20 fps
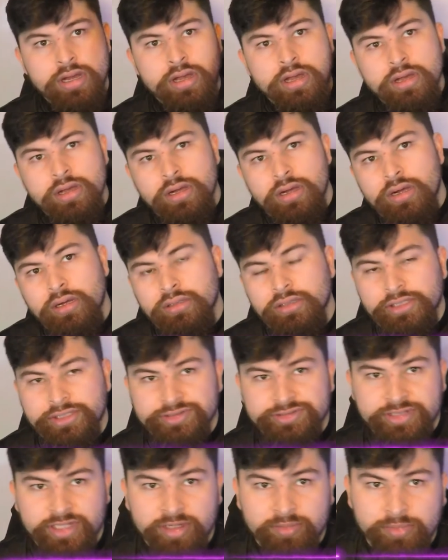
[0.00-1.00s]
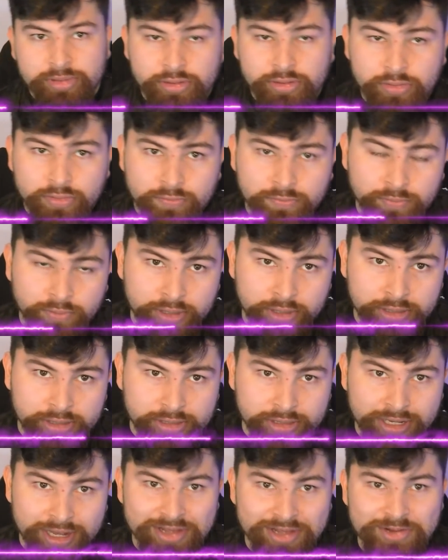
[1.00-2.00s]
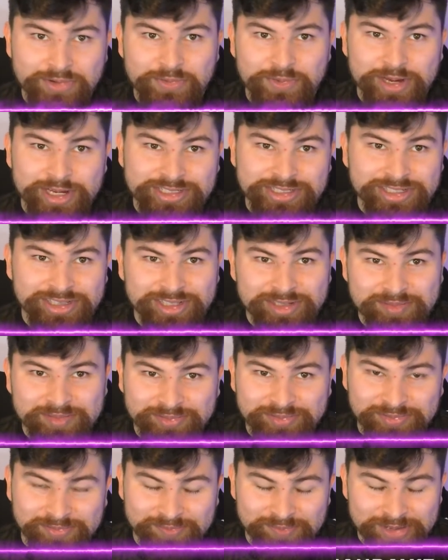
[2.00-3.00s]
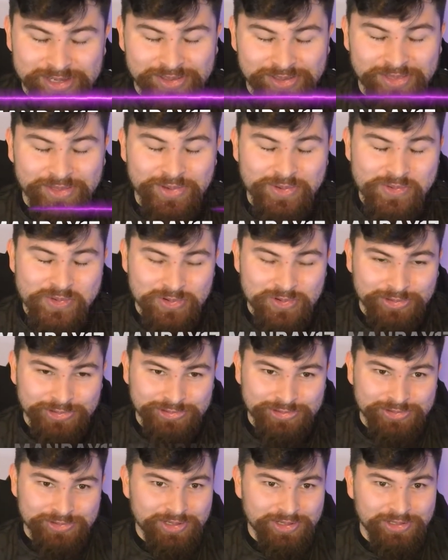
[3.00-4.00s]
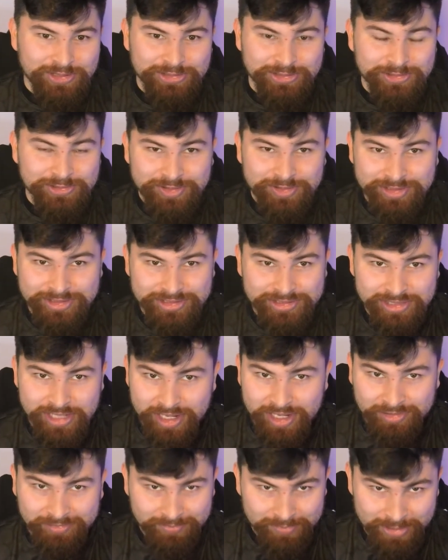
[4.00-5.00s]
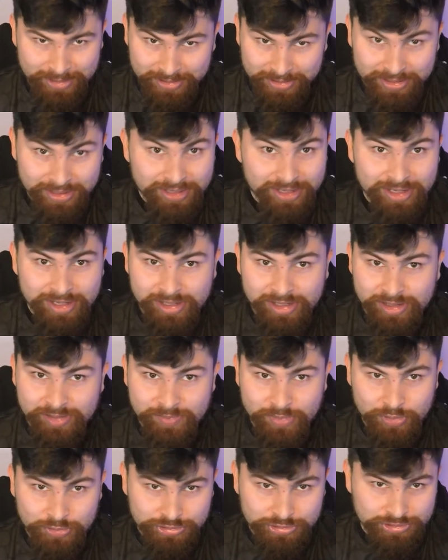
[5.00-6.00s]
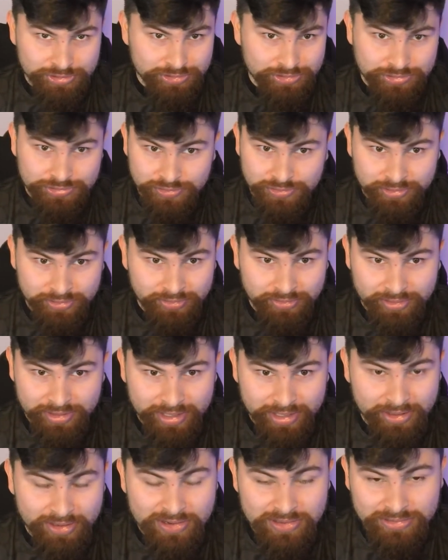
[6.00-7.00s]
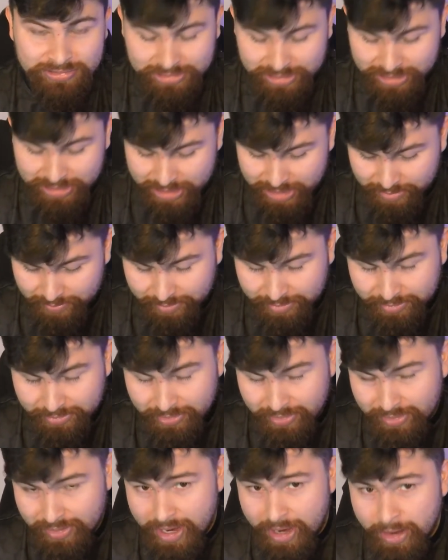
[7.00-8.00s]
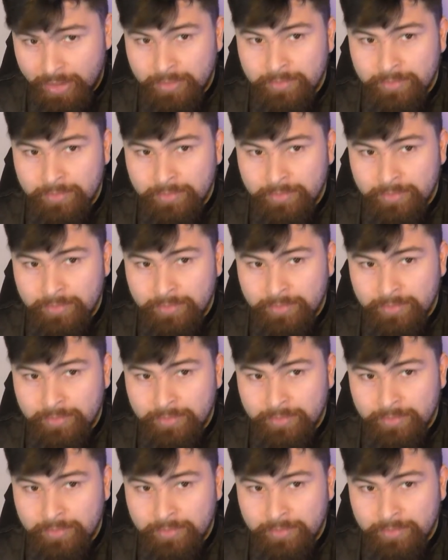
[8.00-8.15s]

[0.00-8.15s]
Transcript: All links down below for any kind of rage clips. Me in the war zone. Call of Duty just has my emotions triggered at all times. All right.